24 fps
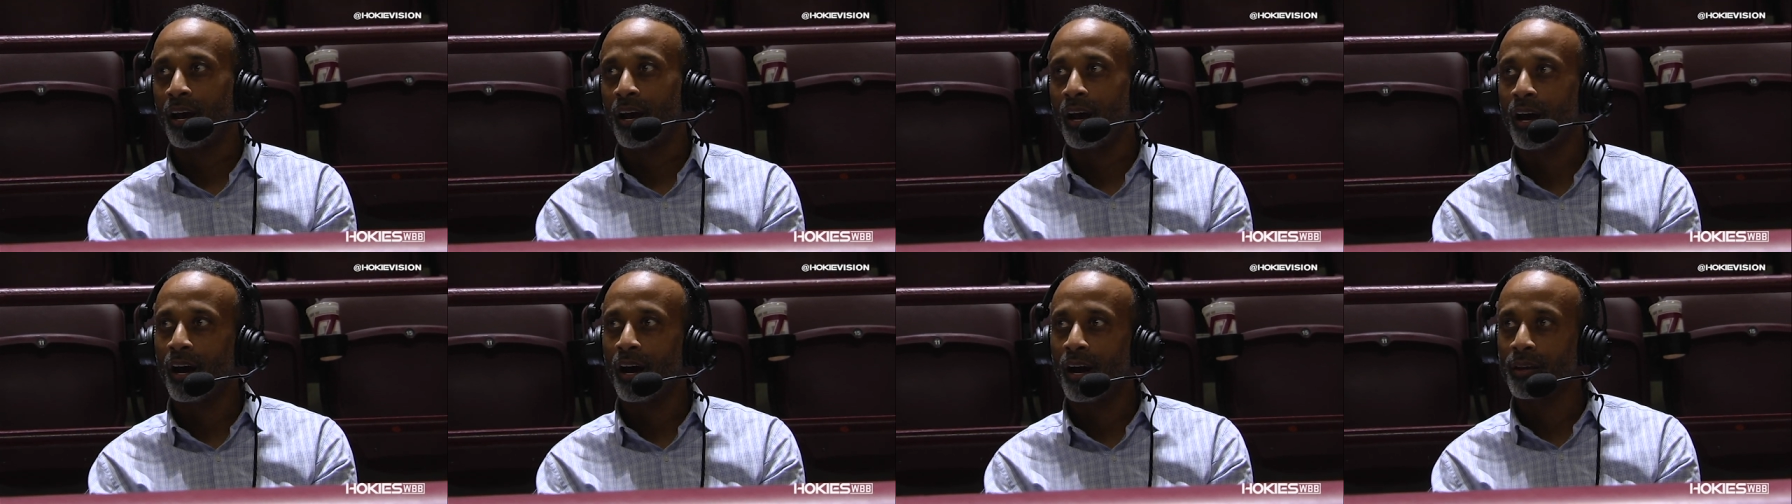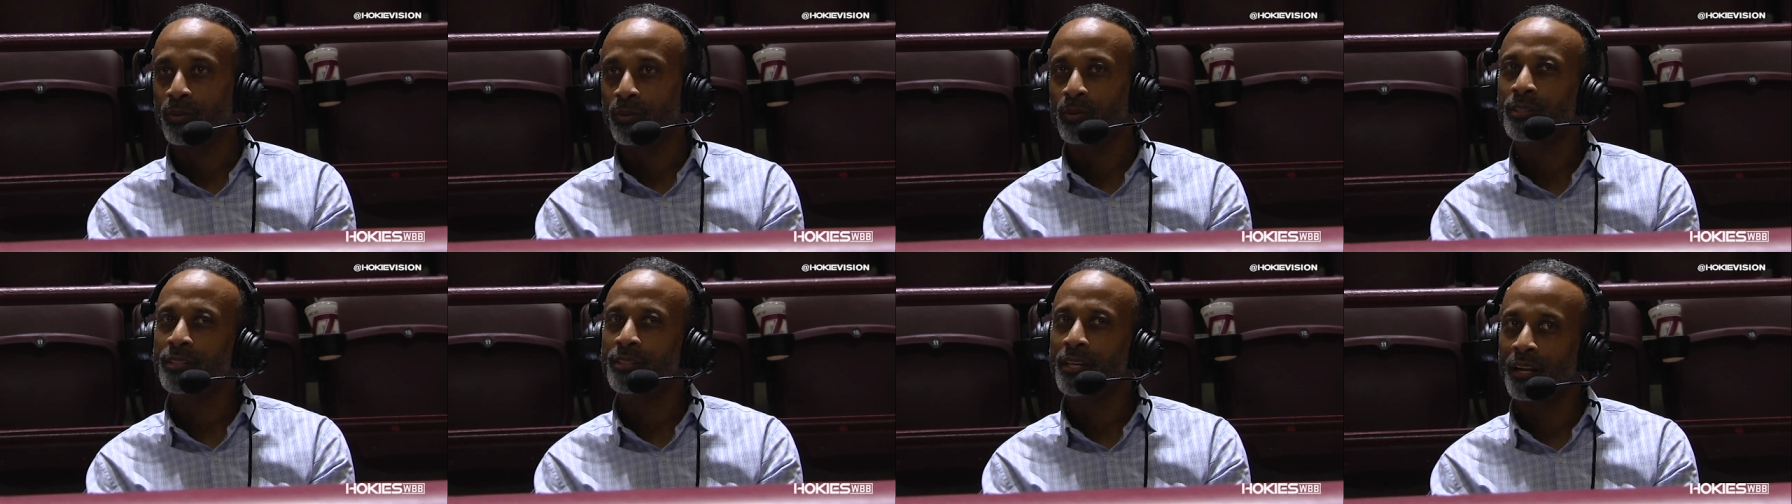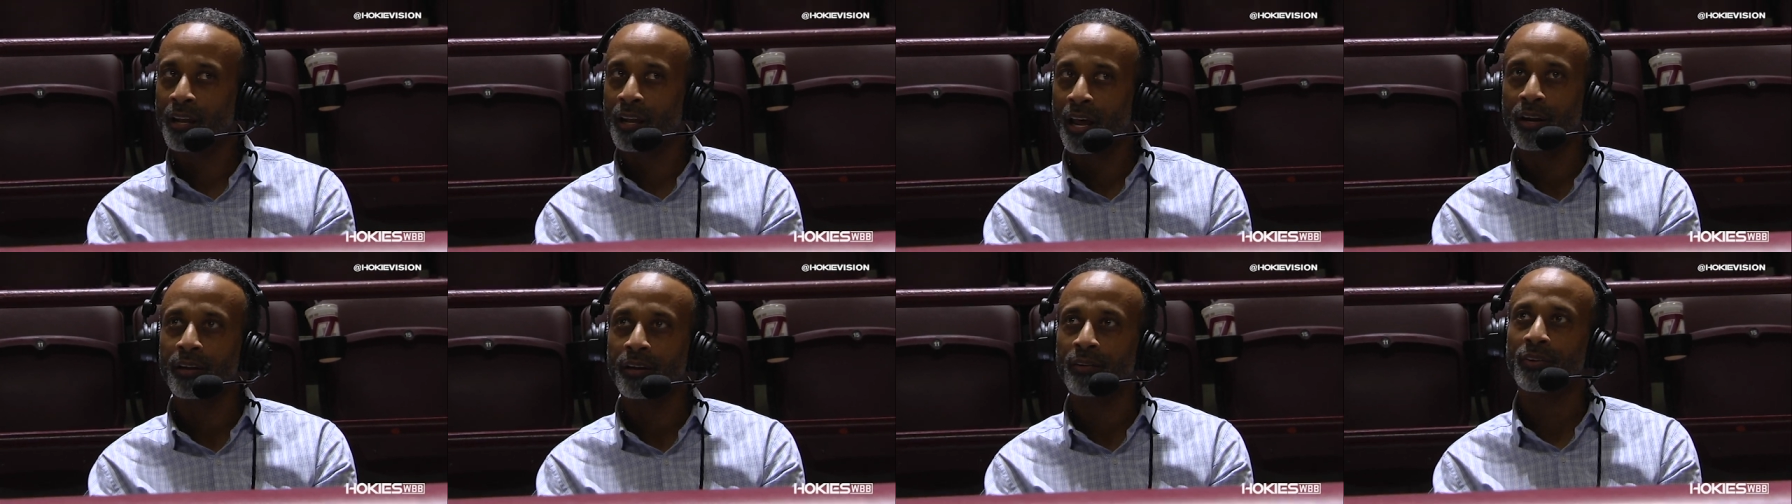Uh, you can say a
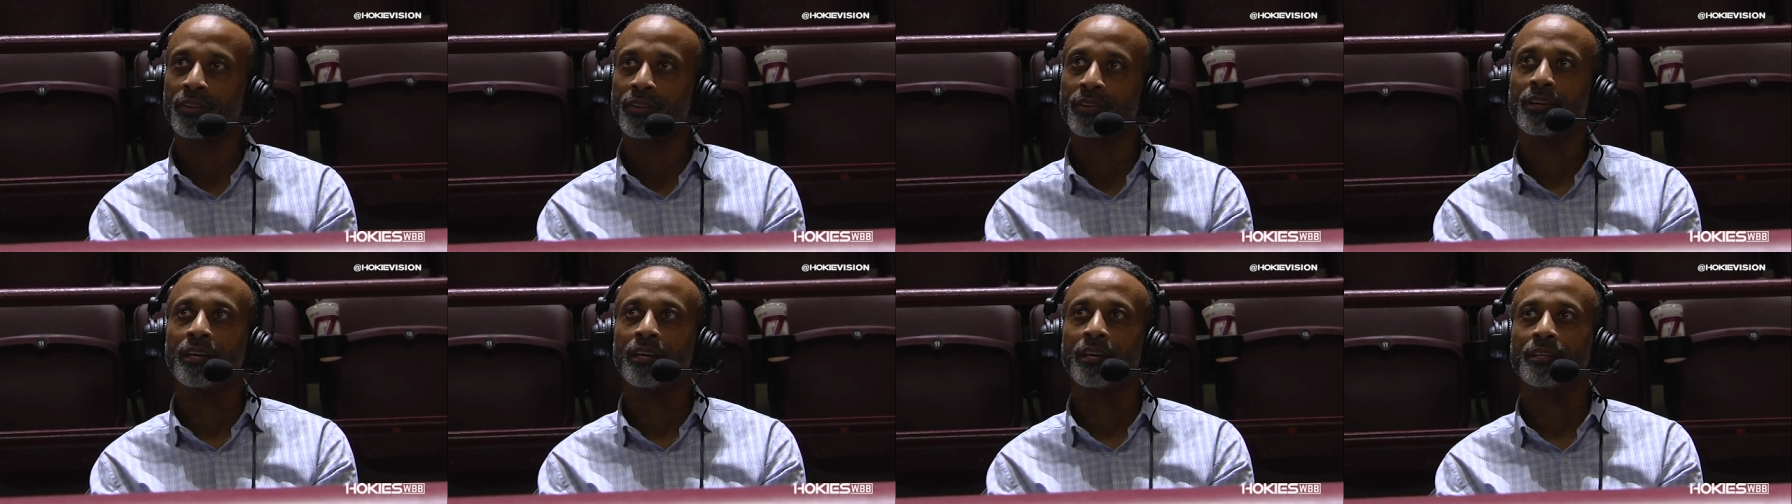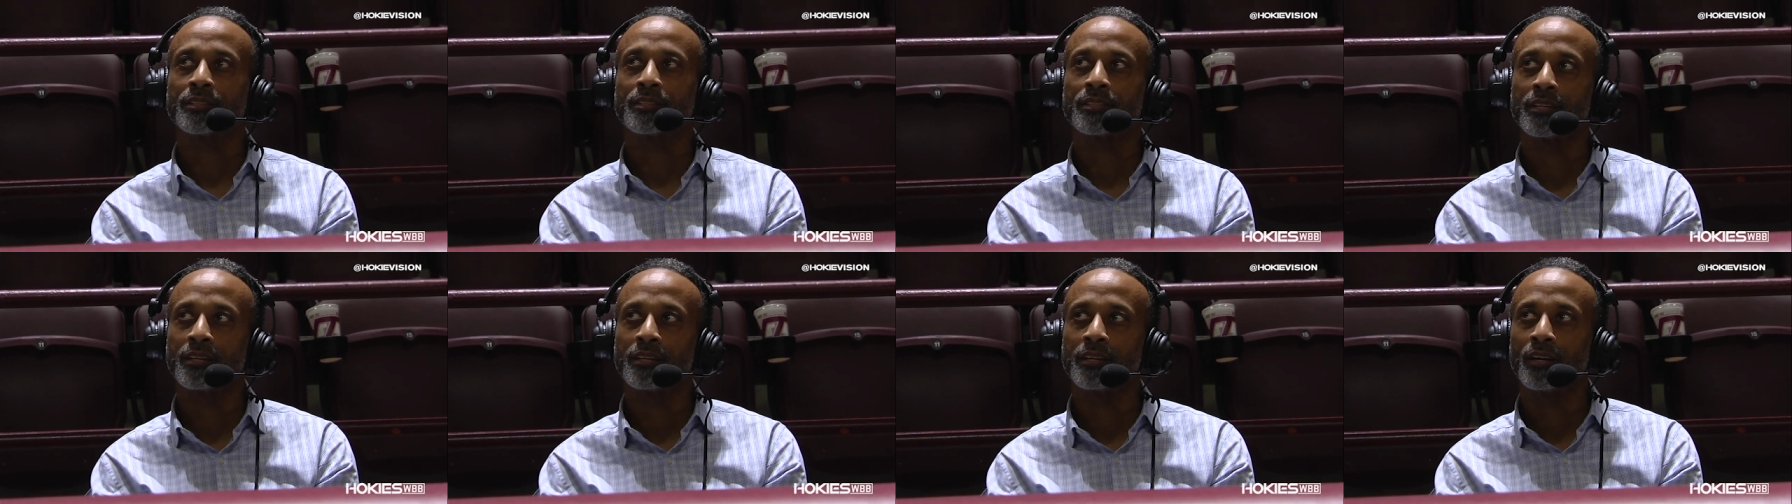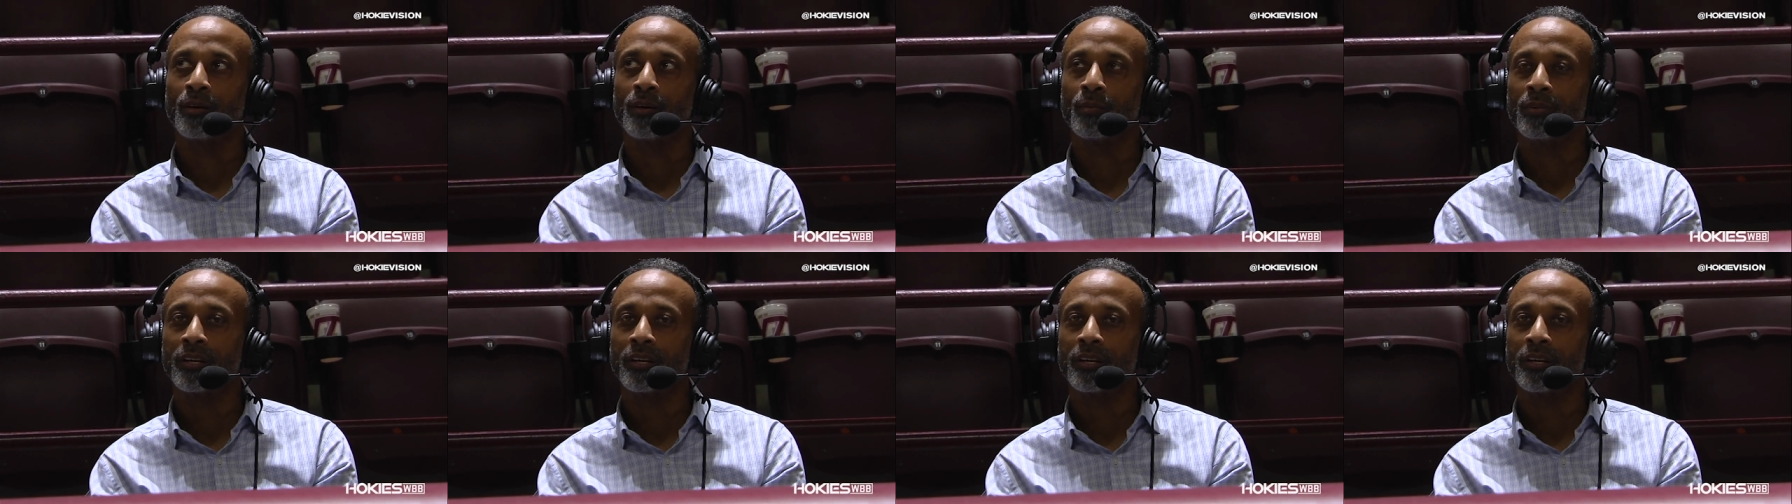lot of different things. You know,